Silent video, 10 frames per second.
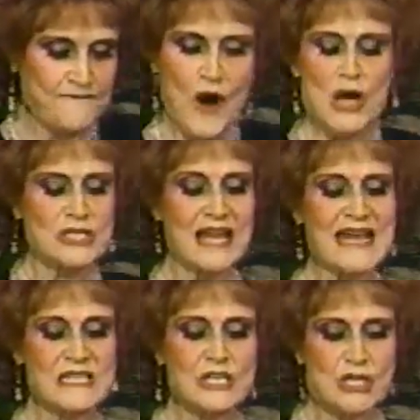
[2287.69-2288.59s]
First
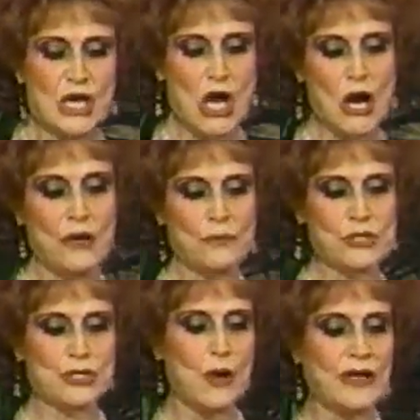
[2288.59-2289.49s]
lesson she learned
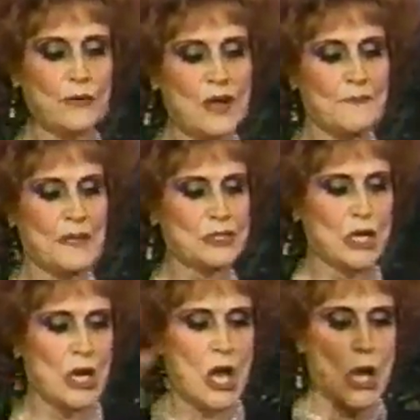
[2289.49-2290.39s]
was sowing and reaping.
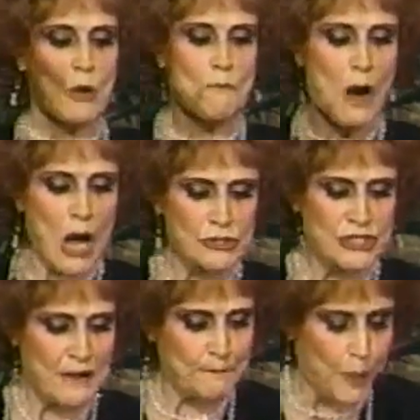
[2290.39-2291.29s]
She
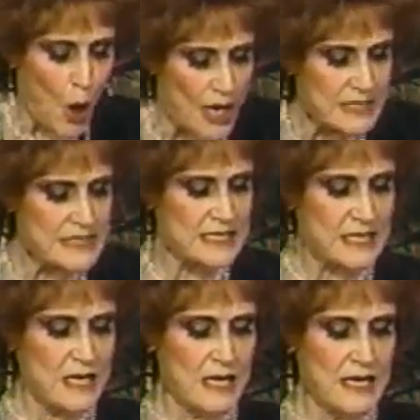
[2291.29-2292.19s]
most important
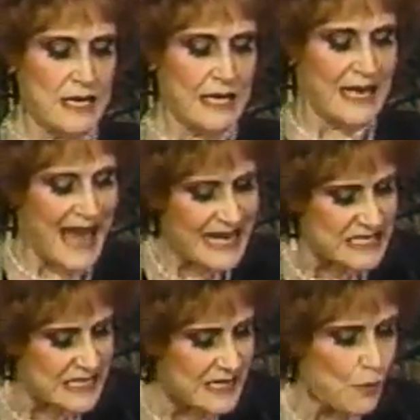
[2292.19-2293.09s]

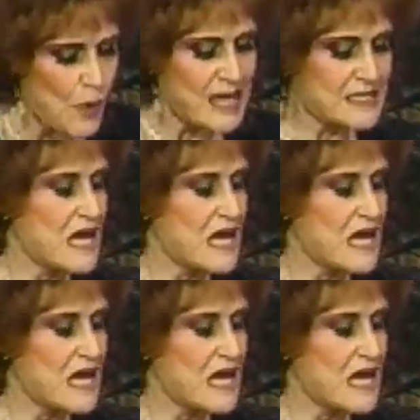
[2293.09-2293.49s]
lesson was